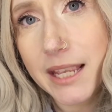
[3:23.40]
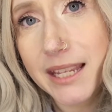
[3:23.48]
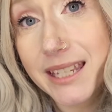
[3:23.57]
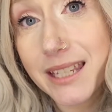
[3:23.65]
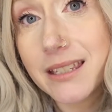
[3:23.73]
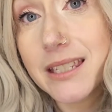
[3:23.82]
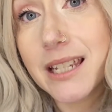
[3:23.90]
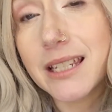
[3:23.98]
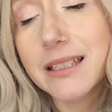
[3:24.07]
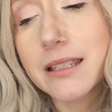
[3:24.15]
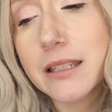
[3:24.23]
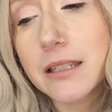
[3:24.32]
He
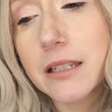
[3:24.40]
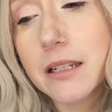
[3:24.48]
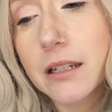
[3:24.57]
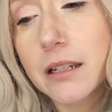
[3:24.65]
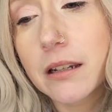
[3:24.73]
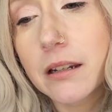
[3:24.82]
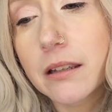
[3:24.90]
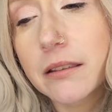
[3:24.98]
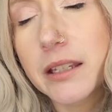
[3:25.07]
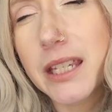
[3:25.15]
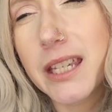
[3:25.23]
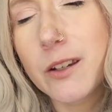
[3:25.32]
says
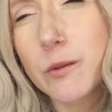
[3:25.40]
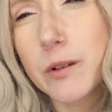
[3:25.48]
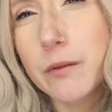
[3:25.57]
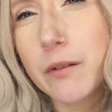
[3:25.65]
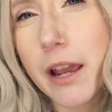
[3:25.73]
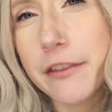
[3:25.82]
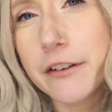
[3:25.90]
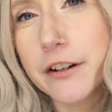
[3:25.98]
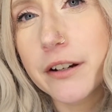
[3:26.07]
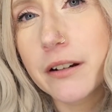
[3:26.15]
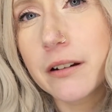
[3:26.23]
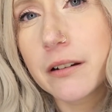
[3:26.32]
he would
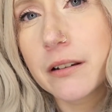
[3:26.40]
rather